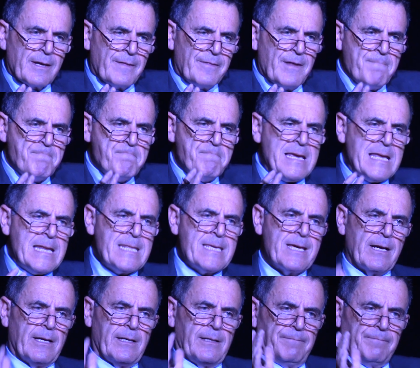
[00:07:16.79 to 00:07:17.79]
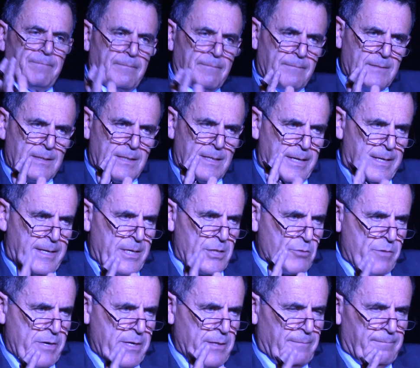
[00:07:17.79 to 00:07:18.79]
The media in
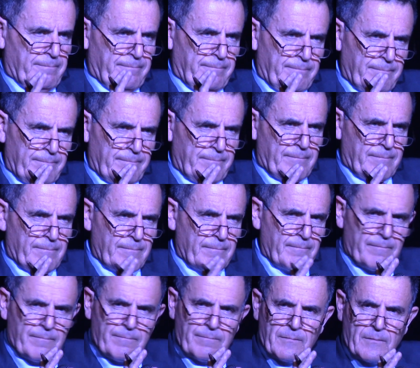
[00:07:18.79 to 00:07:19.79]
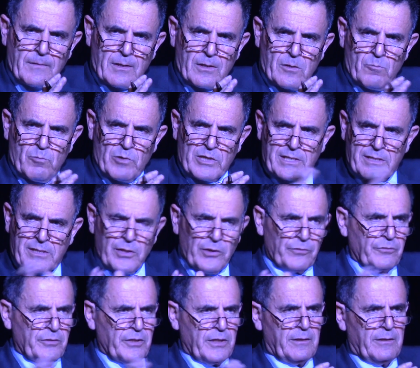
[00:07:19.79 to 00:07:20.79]
Israel was
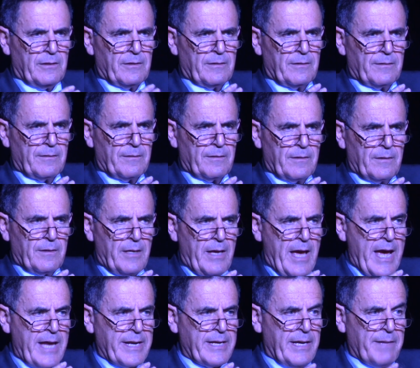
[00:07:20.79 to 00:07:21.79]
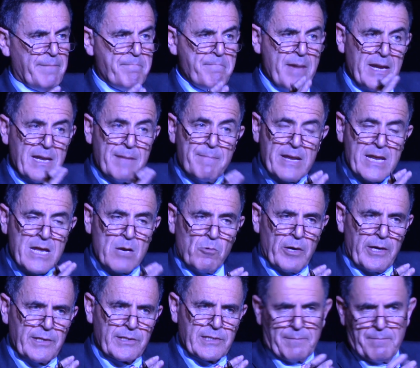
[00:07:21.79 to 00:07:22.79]
tilted, and in many, many
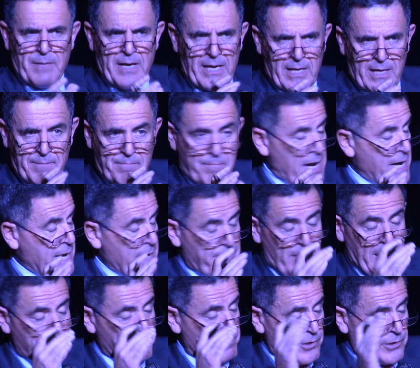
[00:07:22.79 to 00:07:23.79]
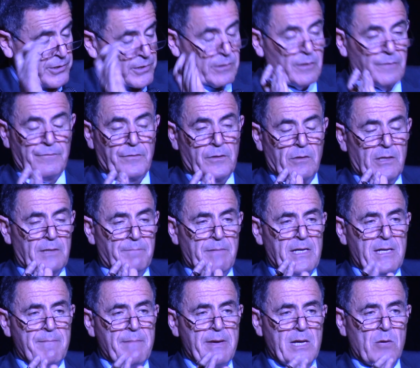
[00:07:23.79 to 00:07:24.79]
ways, in my personal view, in
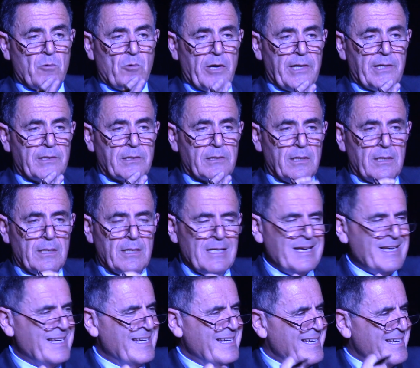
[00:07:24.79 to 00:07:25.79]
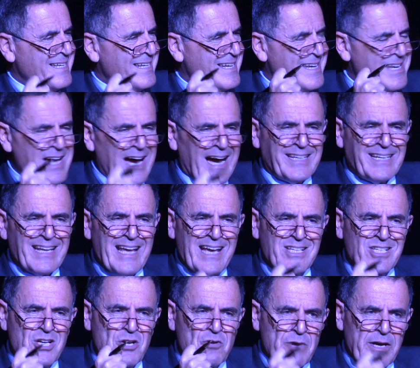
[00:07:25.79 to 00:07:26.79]
many, many ways, not
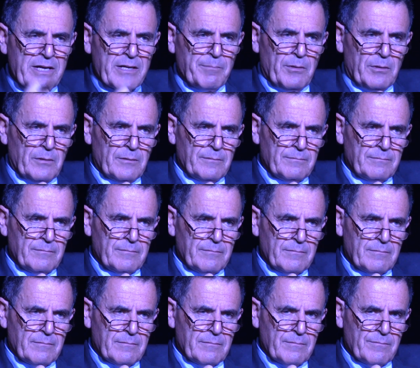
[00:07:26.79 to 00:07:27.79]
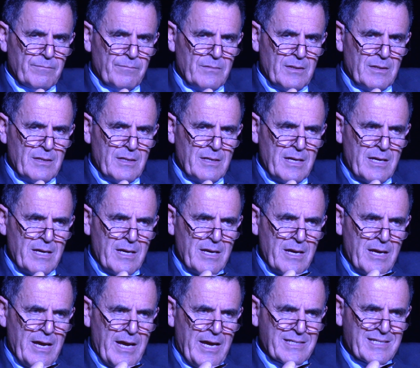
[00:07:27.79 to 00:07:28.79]
as credible
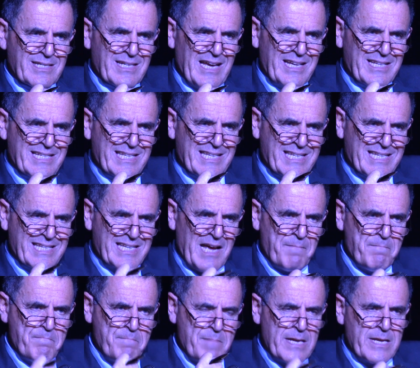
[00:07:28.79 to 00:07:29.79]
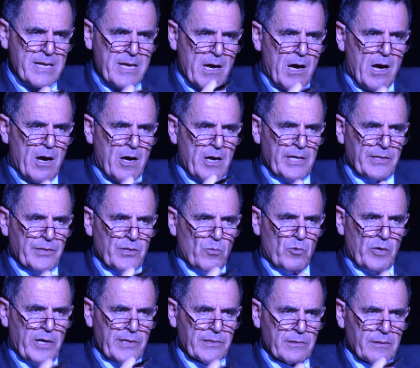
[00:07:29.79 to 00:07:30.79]
as some media are in the
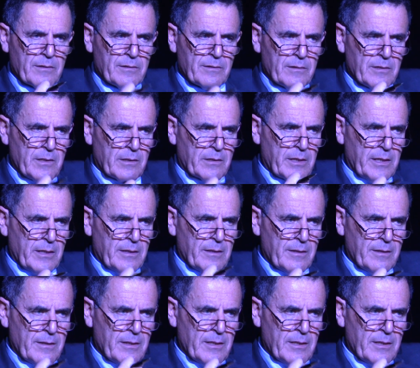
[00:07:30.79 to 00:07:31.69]
West, okay?